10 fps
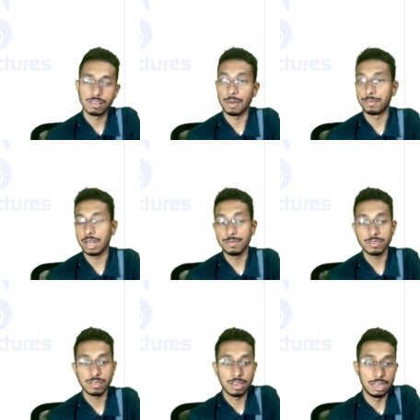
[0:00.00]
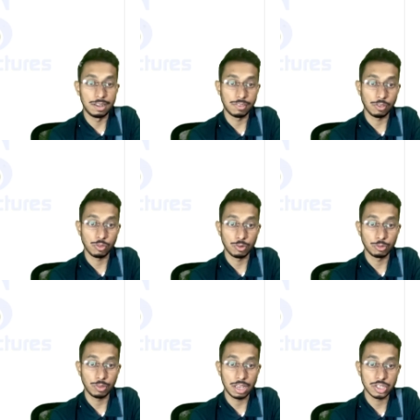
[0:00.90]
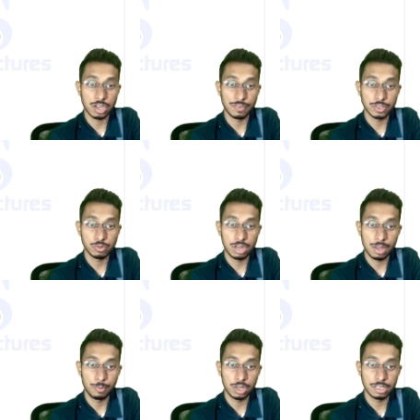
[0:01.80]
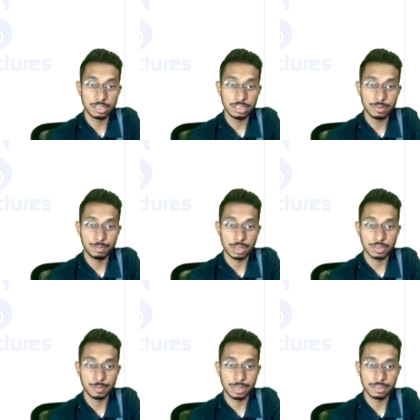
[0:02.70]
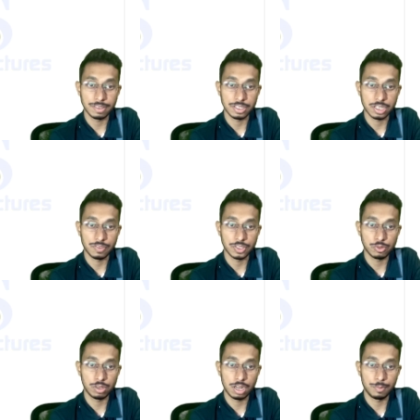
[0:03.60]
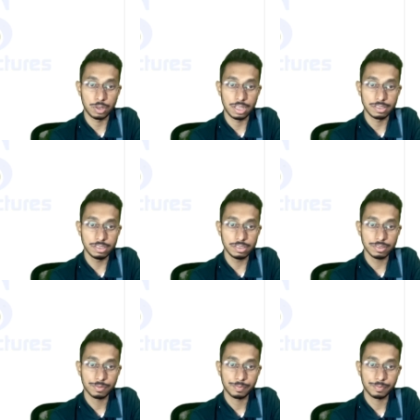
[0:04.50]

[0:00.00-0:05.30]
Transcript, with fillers: Sometimes it is associated with extravascular hemolysis, plus minus extravascular hemolysis.